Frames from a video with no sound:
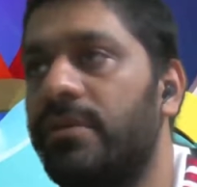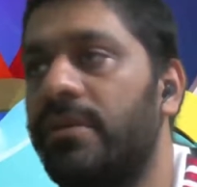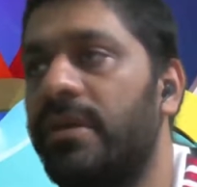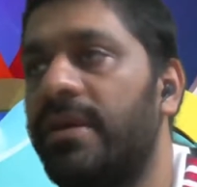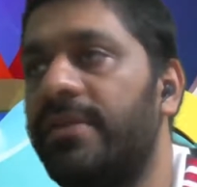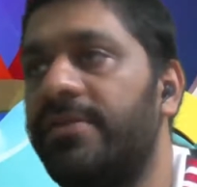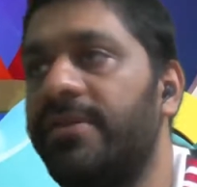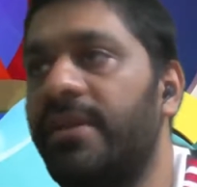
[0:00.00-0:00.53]

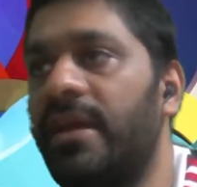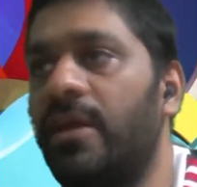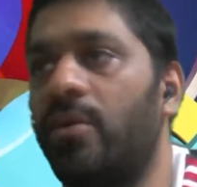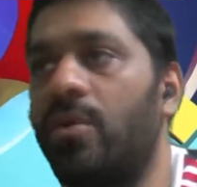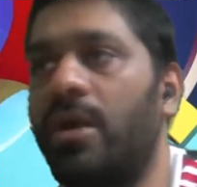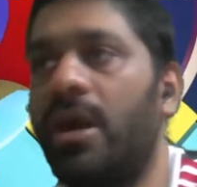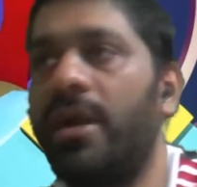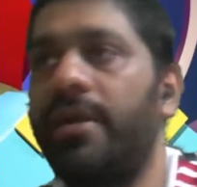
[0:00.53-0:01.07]
And it's a yellow
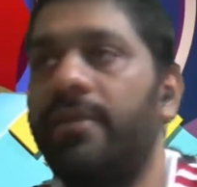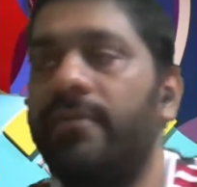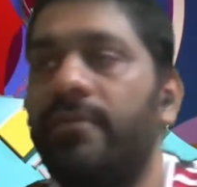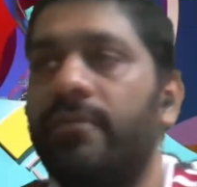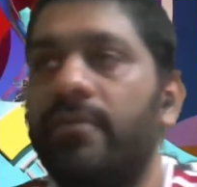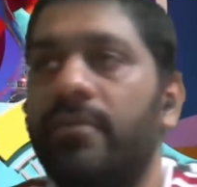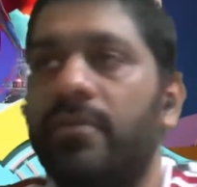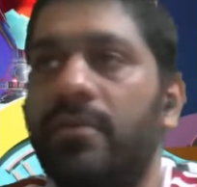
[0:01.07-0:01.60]
card.
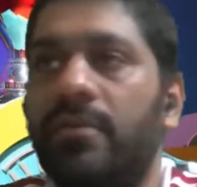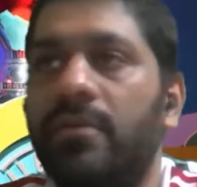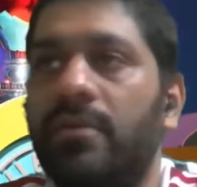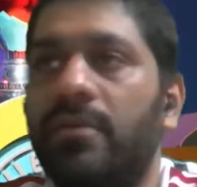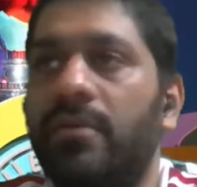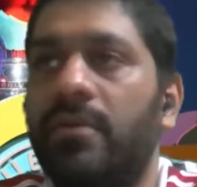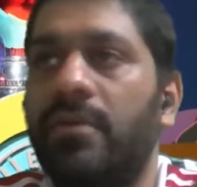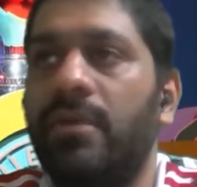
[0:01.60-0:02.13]

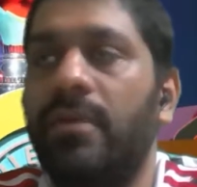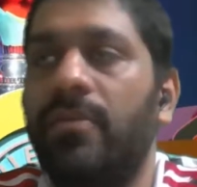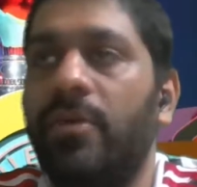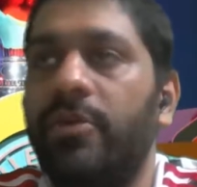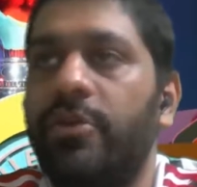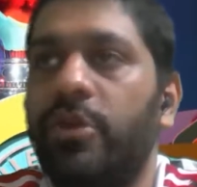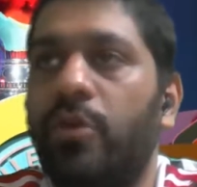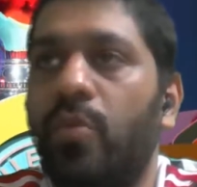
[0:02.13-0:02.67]

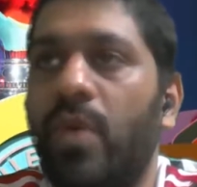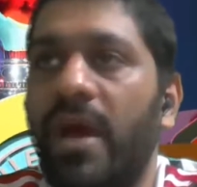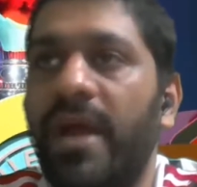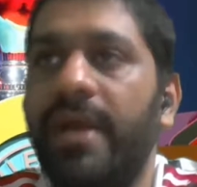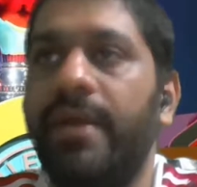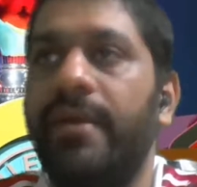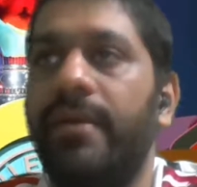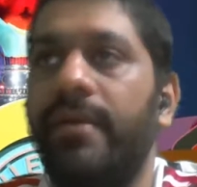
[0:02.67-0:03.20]
Not sure why.